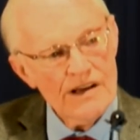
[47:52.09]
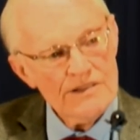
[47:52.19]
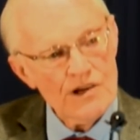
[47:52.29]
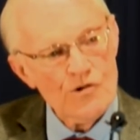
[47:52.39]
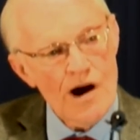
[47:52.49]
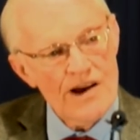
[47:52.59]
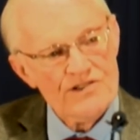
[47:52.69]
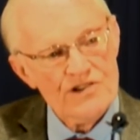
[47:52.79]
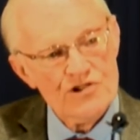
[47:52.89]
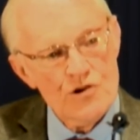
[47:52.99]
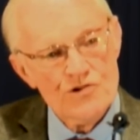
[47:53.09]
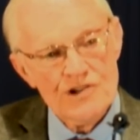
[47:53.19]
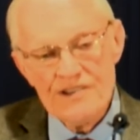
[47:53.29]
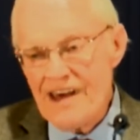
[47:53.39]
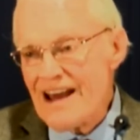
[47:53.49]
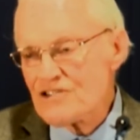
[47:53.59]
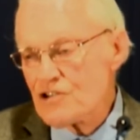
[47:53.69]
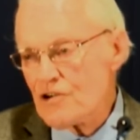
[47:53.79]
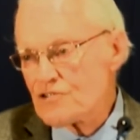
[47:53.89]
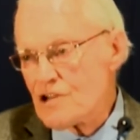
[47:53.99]
that Christ is using that
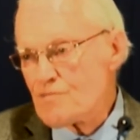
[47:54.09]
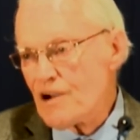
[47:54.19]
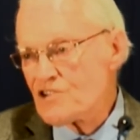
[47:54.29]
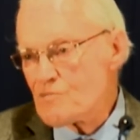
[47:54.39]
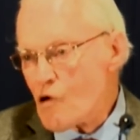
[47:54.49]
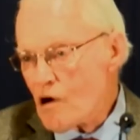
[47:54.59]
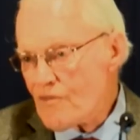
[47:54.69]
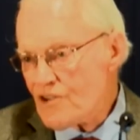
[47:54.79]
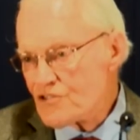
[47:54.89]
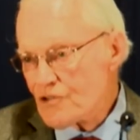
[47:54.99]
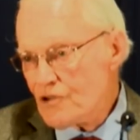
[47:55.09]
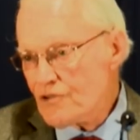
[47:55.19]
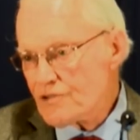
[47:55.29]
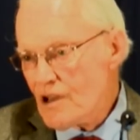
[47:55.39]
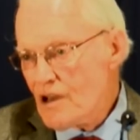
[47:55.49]
church to preach more of his truth,